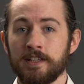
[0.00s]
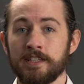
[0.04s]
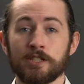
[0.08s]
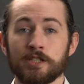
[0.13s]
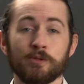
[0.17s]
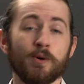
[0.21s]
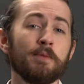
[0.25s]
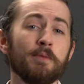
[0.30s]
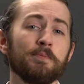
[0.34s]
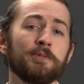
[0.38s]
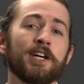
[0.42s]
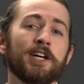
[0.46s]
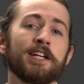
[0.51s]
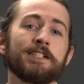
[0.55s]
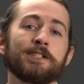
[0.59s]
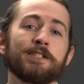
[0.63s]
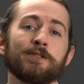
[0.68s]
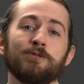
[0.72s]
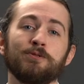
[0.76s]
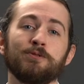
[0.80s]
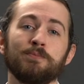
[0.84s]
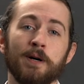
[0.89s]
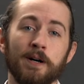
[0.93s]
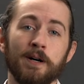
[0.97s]
to update
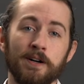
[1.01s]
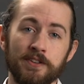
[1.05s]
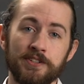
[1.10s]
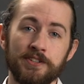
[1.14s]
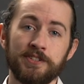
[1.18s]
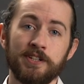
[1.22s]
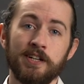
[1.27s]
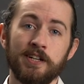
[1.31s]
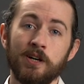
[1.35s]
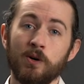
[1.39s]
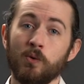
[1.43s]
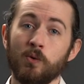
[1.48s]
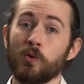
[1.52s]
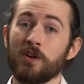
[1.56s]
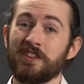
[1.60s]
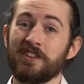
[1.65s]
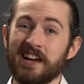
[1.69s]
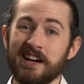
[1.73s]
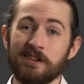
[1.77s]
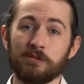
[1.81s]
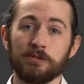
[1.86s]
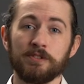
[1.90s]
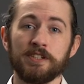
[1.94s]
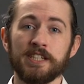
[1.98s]
toolpaths
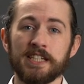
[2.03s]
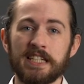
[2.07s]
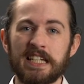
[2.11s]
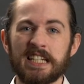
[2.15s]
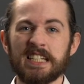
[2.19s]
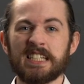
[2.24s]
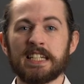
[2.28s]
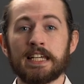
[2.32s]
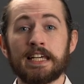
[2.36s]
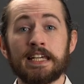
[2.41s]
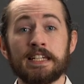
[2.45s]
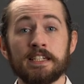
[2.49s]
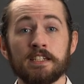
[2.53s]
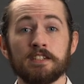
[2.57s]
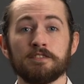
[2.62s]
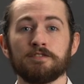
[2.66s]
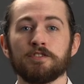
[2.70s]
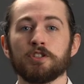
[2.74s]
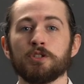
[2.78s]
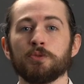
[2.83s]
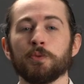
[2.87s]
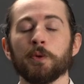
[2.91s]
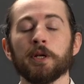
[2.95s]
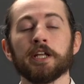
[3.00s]
without needing to
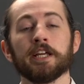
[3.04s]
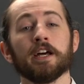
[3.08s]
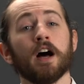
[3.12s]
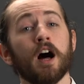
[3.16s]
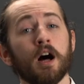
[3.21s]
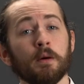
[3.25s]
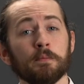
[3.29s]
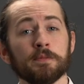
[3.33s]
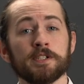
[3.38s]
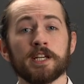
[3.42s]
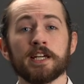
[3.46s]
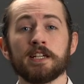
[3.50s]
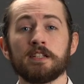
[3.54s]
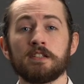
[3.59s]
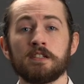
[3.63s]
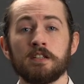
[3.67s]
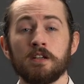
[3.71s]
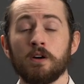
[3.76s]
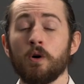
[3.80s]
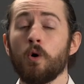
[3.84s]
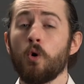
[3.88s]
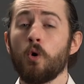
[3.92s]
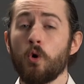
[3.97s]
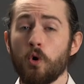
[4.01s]
individually update
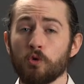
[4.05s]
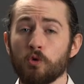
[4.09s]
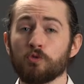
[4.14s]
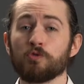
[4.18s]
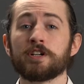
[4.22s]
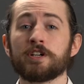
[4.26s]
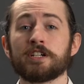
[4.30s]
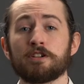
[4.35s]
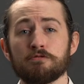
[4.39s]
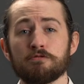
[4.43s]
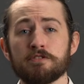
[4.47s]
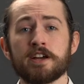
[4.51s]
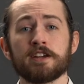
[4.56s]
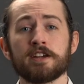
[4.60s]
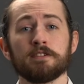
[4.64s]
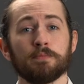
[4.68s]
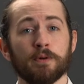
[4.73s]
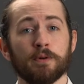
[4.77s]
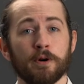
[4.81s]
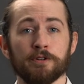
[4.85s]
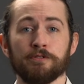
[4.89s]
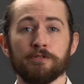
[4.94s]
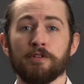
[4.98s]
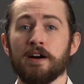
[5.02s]
or recreate
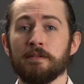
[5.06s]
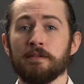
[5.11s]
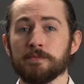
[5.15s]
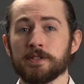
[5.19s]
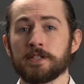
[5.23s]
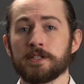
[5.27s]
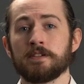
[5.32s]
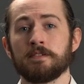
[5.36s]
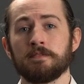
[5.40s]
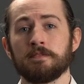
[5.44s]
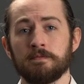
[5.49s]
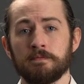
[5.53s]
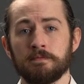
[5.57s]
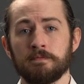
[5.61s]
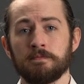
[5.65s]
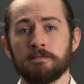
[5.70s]
programs.